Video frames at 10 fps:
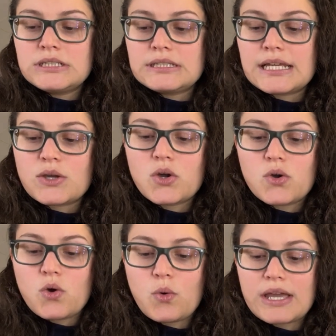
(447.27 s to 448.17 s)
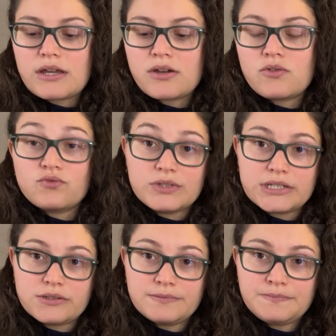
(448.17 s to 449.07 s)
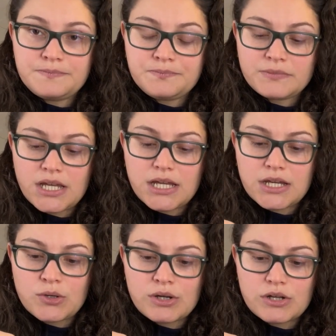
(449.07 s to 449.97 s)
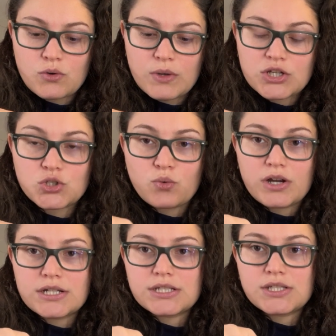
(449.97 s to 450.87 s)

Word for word: like quick reel, uh, or a quick short.